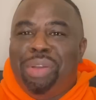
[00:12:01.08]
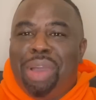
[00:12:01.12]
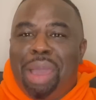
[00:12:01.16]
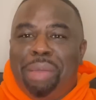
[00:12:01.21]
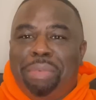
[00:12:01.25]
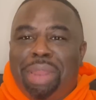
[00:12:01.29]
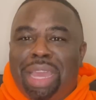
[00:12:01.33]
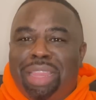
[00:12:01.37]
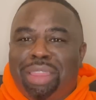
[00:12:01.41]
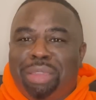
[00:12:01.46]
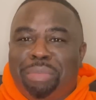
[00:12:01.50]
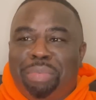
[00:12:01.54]
I'm
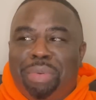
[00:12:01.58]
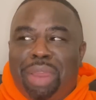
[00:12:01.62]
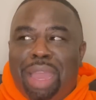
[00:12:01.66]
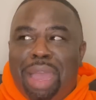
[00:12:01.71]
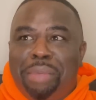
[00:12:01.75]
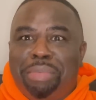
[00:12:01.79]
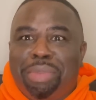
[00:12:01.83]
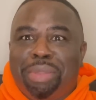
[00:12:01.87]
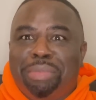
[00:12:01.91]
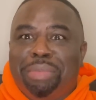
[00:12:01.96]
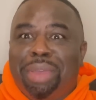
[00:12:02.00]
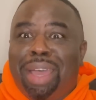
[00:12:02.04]
not the
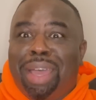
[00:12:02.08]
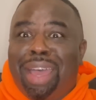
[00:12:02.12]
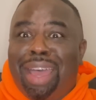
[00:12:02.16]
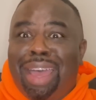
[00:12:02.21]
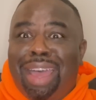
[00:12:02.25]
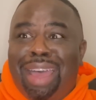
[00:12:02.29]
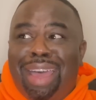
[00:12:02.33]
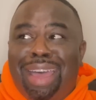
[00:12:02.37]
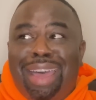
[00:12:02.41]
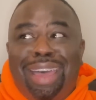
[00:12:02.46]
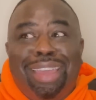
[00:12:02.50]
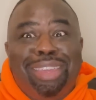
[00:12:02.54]
problem.
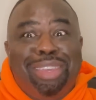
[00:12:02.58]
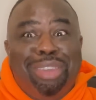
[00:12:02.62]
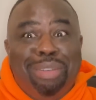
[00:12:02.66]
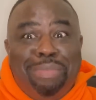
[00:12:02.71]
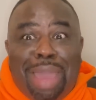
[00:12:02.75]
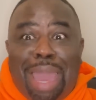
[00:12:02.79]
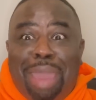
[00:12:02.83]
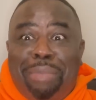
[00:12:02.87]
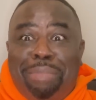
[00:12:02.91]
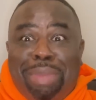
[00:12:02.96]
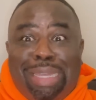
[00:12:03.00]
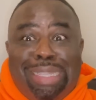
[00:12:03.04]
You
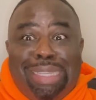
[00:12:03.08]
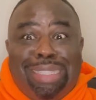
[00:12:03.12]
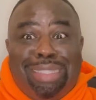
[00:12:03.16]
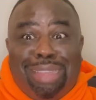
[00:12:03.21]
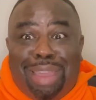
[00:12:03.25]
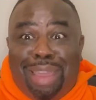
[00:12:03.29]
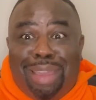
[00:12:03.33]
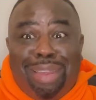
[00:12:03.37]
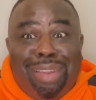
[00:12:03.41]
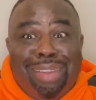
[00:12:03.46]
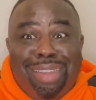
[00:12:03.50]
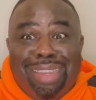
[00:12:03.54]
might be,
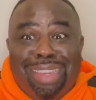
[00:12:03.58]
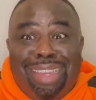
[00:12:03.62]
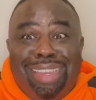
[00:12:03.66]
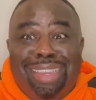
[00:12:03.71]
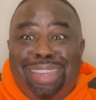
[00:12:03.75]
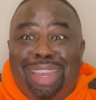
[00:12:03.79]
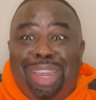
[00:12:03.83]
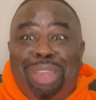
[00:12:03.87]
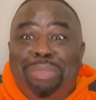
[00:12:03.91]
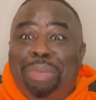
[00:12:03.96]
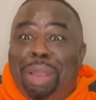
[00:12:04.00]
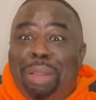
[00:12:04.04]
sir.
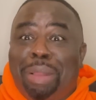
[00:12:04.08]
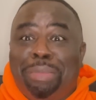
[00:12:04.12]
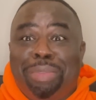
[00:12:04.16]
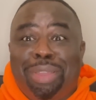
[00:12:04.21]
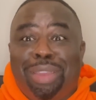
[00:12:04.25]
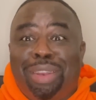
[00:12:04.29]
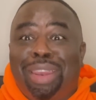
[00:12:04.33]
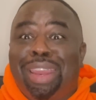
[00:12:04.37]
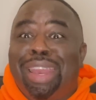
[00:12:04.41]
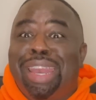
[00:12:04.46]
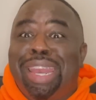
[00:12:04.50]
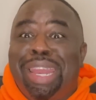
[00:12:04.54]
You're probably
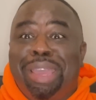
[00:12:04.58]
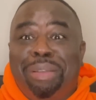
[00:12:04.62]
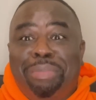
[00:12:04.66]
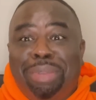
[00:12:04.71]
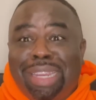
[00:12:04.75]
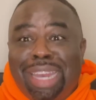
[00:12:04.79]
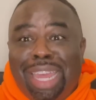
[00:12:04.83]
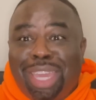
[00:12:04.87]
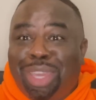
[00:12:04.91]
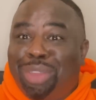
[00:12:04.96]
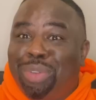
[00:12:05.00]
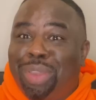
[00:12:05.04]
gonna nibble
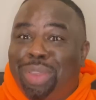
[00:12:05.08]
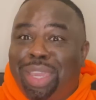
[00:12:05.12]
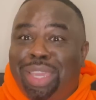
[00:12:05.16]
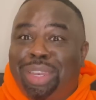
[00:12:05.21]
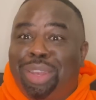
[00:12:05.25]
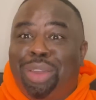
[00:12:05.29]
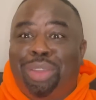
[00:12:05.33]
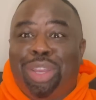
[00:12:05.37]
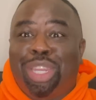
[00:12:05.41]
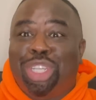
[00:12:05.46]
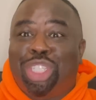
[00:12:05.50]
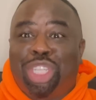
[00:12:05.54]
it like you eating
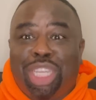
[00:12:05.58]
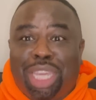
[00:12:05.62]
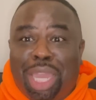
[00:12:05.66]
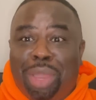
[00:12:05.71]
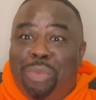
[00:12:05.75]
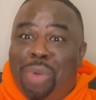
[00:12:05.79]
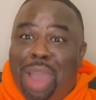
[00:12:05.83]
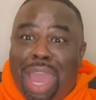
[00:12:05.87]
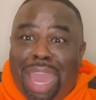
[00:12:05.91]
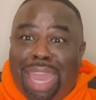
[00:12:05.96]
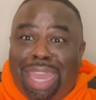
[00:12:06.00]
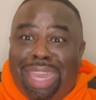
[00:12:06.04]
on a
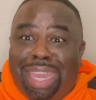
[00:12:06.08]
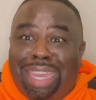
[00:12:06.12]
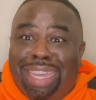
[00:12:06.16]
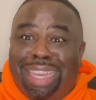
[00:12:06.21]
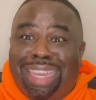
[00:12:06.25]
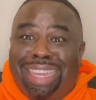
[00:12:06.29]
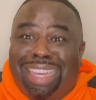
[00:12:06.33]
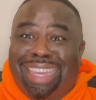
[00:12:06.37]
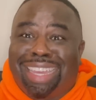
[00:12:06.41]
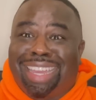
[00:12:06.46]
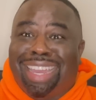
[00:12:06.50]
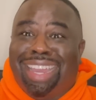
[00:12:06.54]
chicken wing.
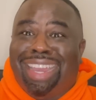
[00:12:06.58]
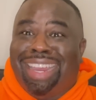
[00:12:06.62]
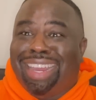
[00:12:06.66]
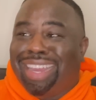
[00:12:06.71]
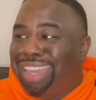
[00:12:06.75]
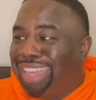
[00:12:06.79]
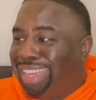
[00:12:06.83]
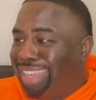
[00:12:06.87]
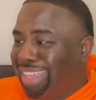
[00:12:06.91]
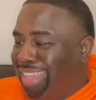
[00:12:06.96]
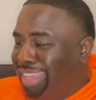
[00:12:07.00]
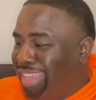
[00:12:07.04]

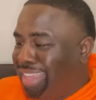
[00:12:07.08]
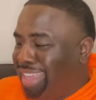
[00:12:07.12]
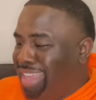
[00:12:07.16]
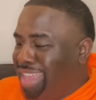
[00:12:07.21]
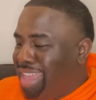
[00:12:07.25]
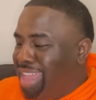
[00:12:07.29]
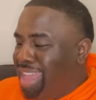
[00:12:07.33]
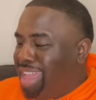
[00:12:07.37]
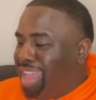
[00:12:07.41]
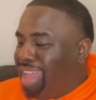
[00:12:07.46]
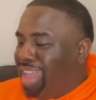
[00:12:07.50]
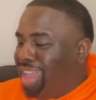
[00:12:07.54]
Girl.
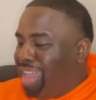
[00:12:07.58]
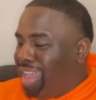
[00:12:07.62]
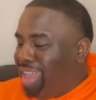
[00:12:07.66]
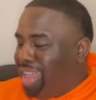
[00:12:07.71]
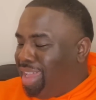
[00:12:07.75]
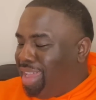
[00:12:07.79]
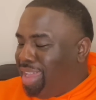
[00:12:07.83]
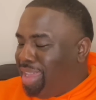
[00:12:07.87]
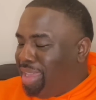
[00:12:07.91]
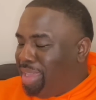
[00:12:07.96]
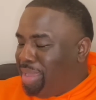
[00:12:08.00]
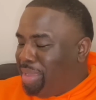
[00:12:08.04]

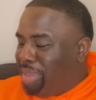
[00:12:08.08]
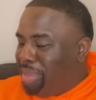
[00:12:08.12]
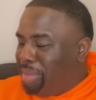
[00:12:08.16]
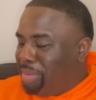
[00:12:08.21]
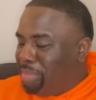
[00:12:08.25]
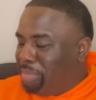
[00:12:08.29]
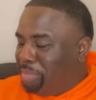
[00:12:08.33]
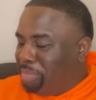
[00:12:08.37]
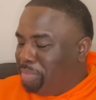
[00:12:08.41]
I